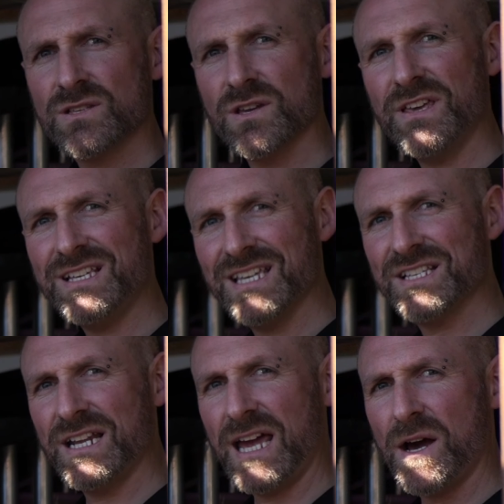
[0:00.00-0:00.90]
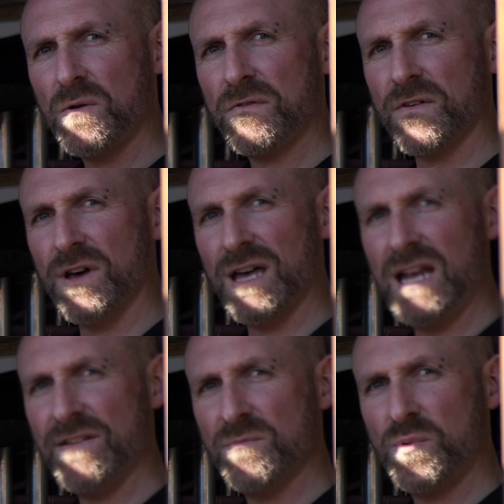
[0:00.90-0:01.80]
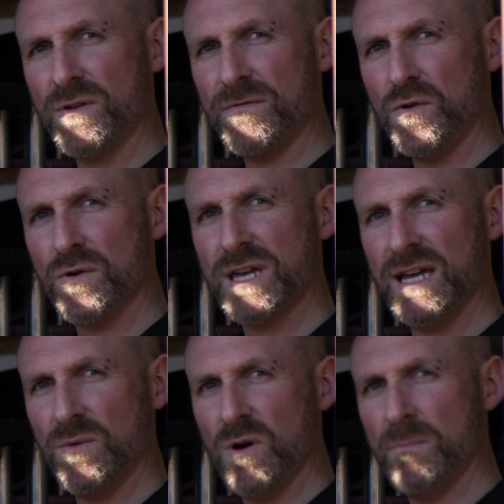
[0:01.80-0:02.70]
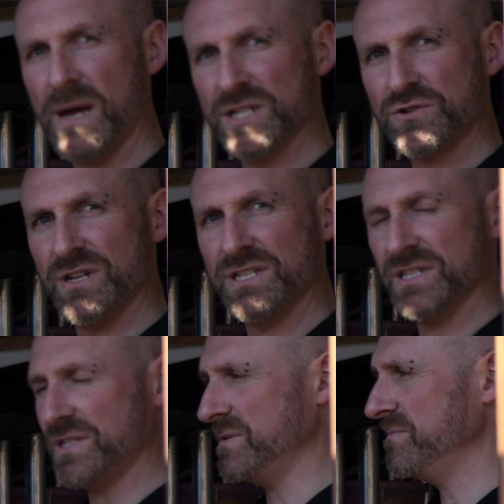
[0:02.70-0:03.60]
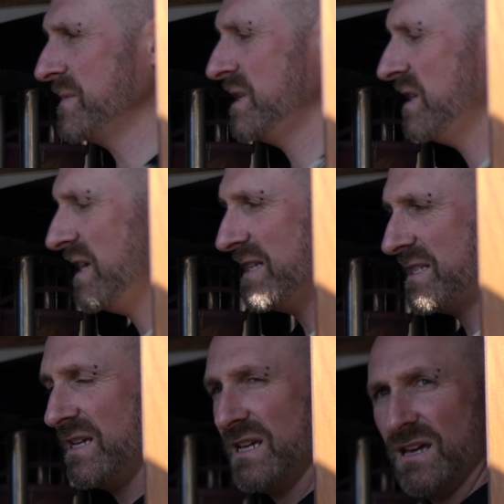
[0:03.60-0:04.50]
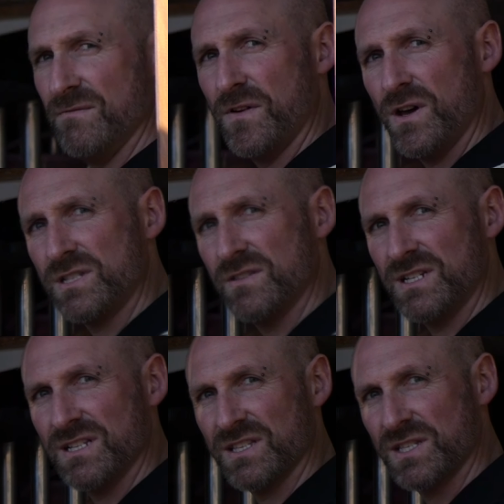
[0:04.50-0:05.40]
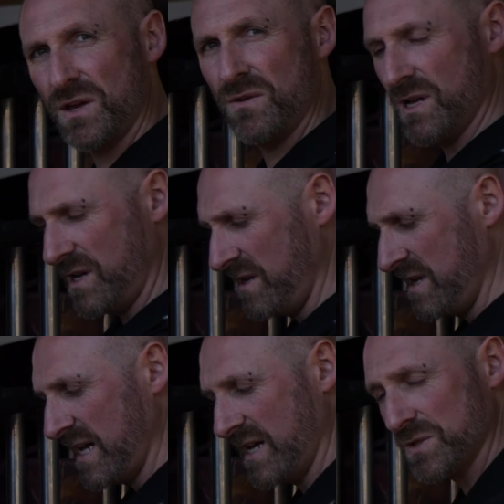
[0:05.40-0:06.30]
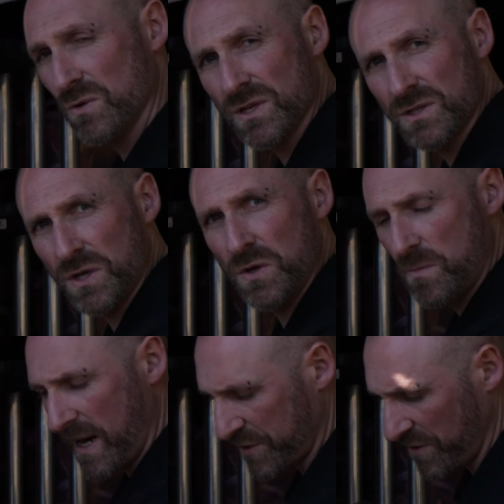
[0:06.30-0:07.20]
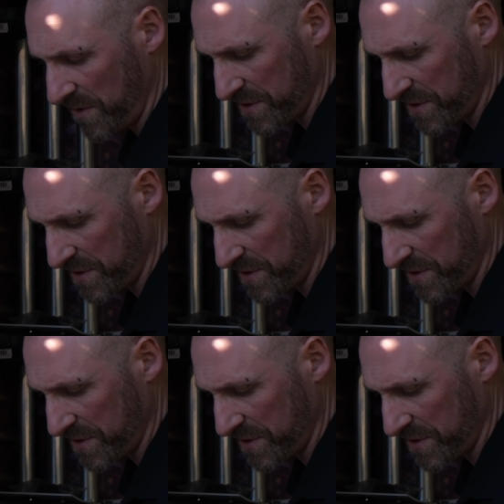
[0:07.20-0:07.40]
So this is an alpha 11.4 kilowatt battery system. It's the inverter that does the solar, and it's also 2 battery